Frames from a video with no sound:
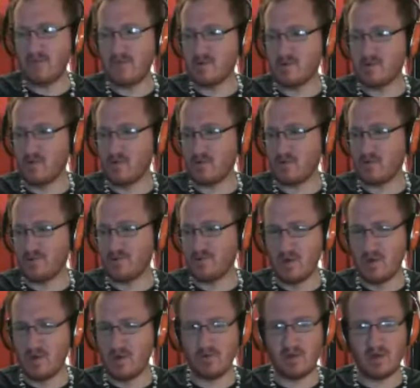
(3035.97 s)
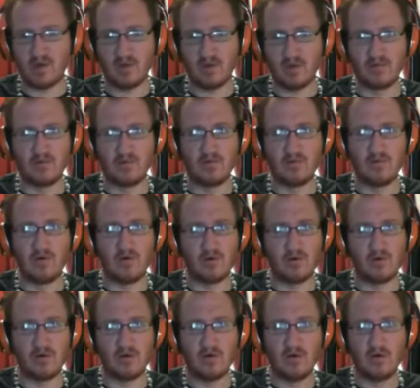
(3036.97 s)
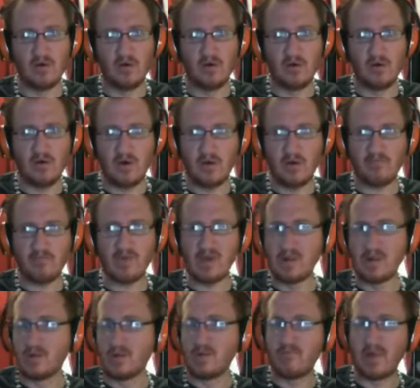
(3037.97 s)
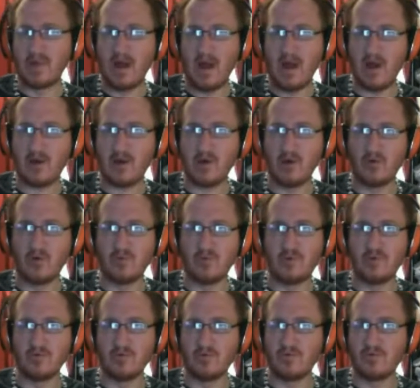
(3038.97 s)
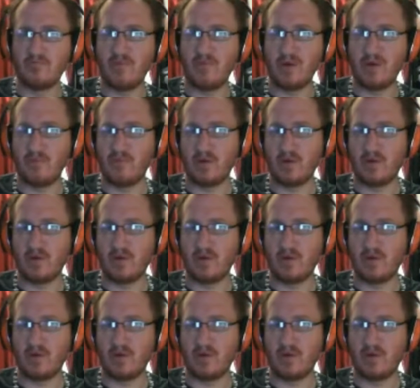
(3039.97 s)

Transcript: it short because I know we're getting a little long. I'm getting a little bit of echo too, by the way, guys.